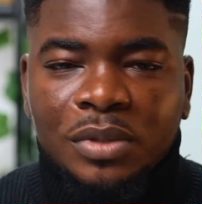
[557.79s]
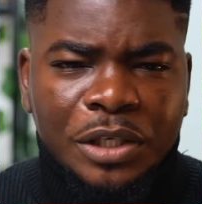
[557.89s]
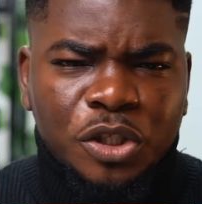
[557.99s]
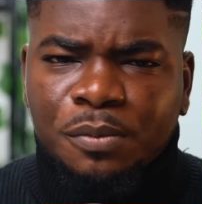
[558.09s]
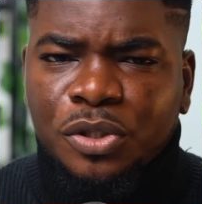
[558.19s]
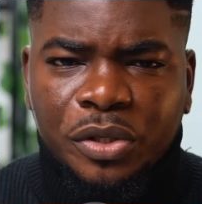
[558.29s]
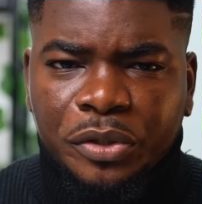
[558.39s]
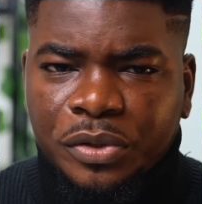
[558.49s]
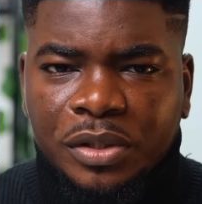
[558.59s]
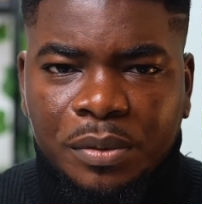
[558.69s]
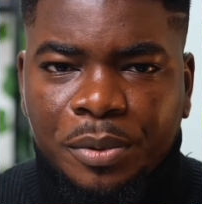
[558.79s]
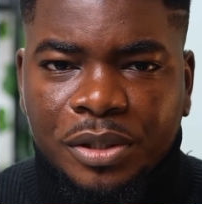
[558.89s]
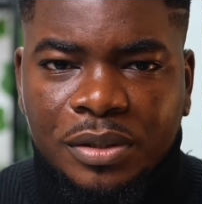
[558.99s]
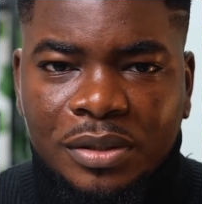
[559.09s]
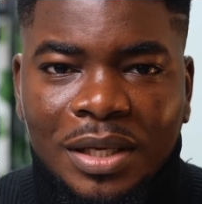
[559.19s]
That just means you're using the
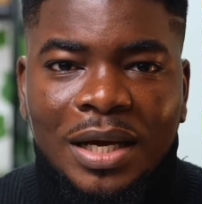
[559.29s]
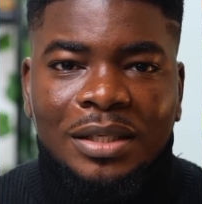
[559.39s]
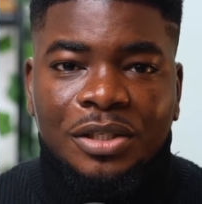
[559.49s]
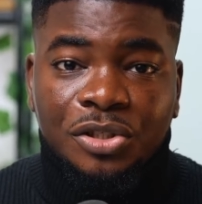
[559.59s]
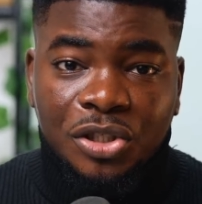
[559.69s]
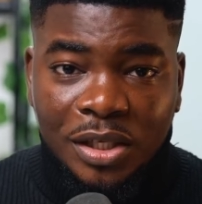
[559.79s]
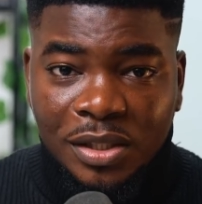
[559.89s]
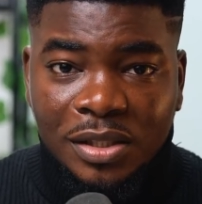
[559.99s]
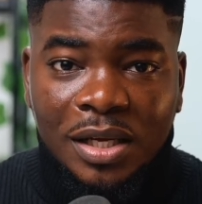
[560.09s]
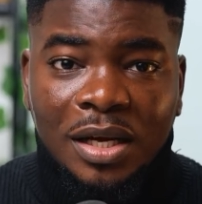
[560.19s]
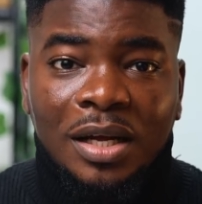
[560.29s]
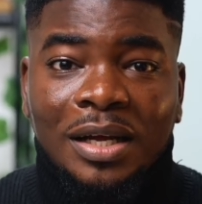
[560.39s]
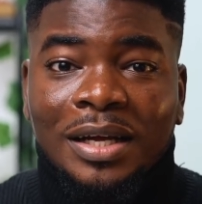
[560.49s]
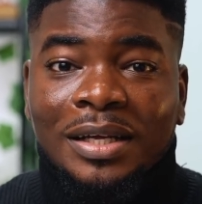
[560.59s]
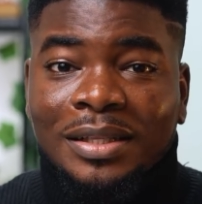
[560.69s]
person, and chances are
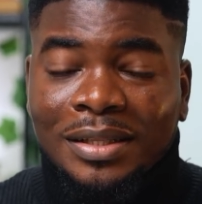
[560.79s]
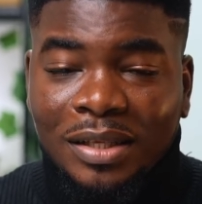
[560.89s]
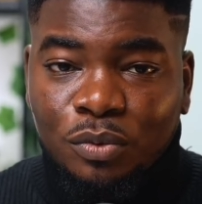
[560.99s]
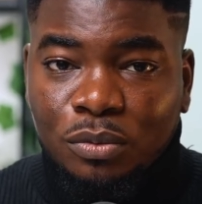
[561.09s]
they would